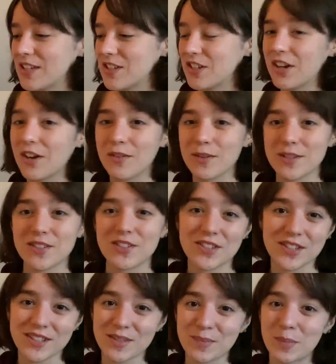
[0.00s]
She always
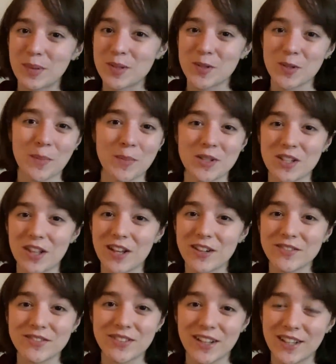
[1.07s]
just puts so much
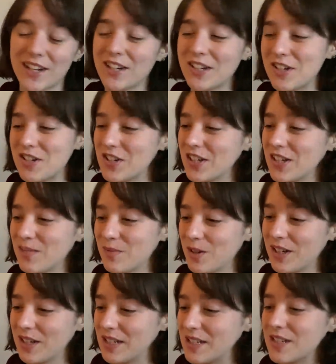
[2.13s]
love and energy and
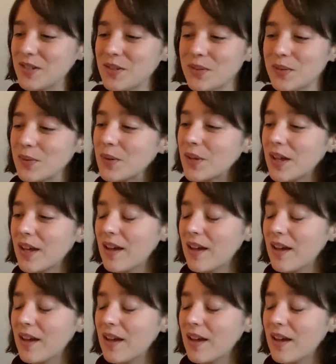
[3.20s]
work into